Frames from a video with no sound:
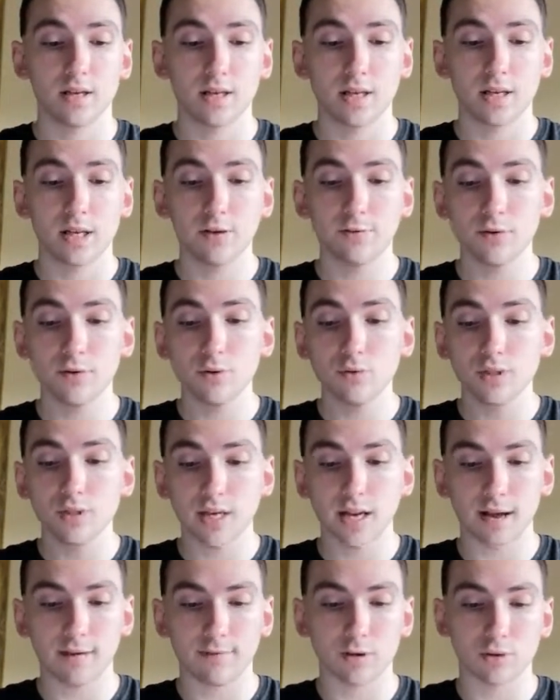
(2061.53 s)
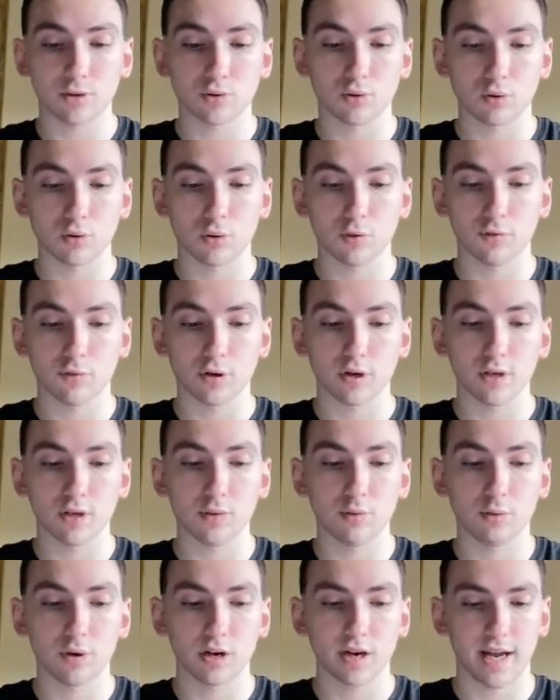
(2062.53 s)
If you did have control over it,
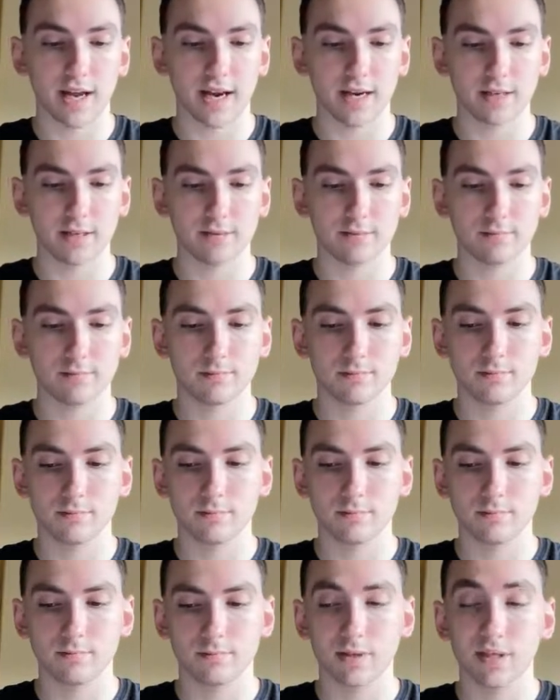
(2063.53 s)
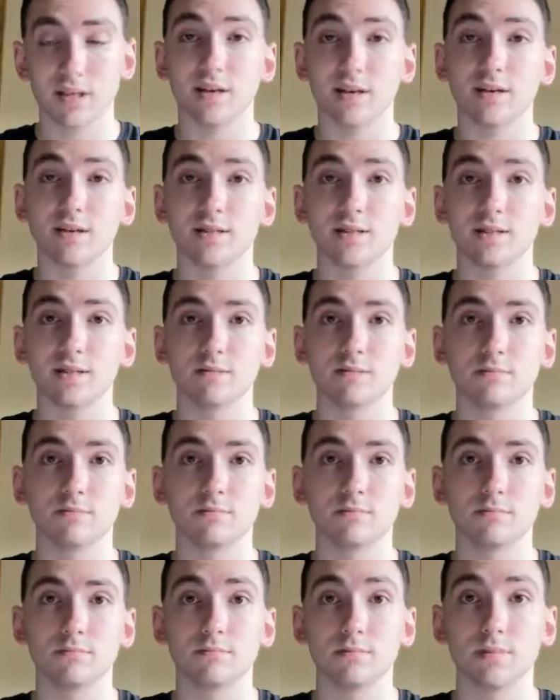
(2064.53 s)
you wouldn't hate it, because
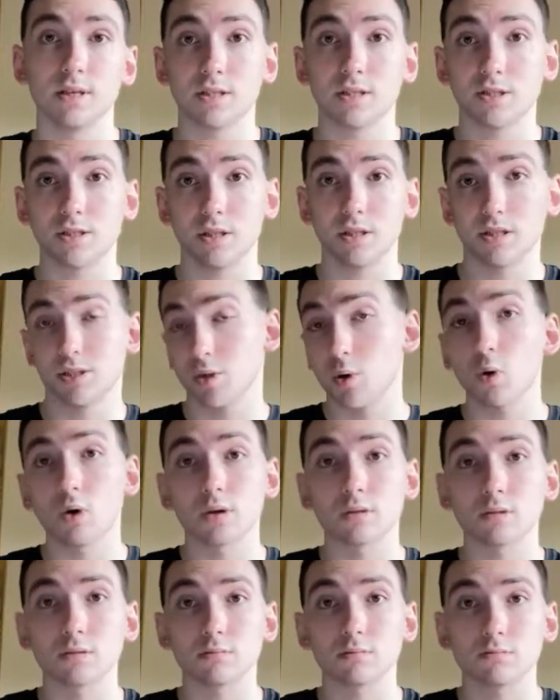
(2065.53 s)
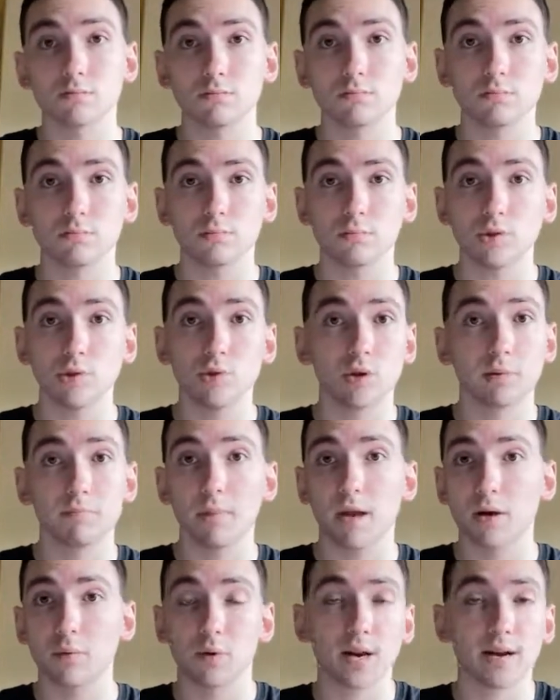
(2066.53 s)
it's yours. You can
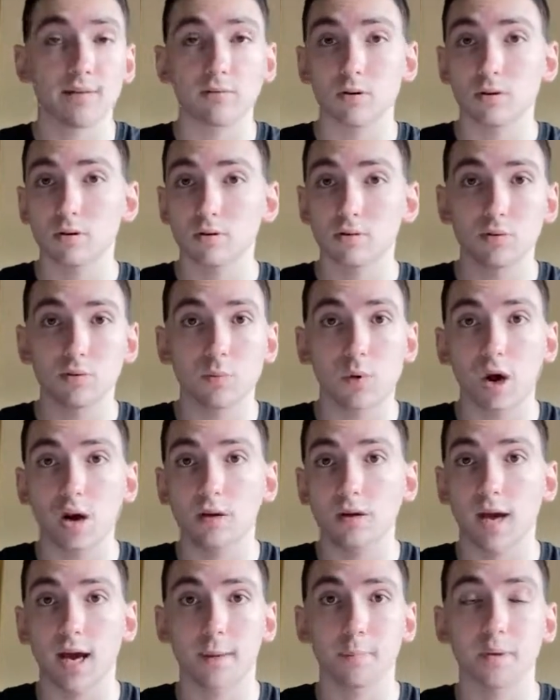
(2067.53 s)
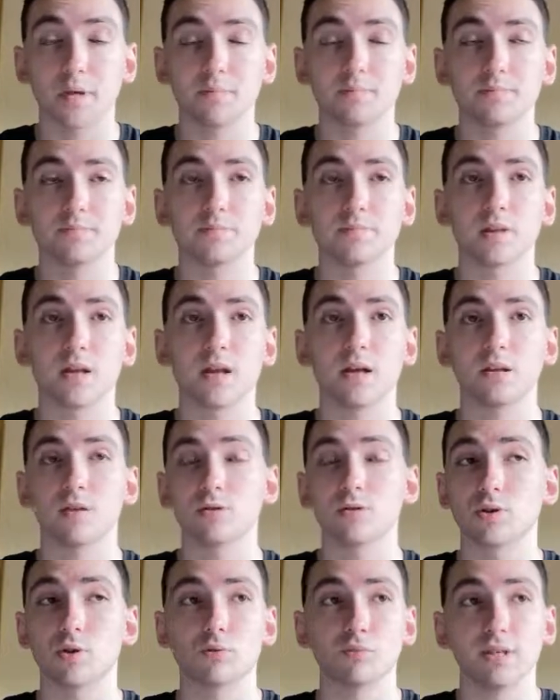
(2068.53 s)
make whatever you want happen.
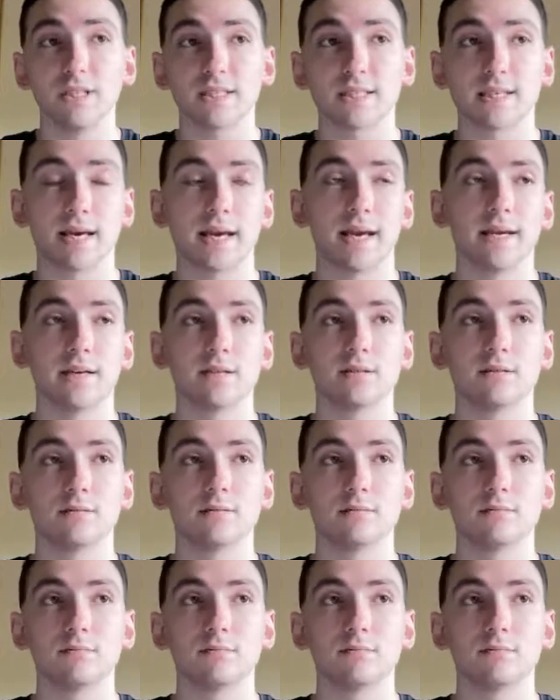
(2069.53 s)
There's no reason to hate it.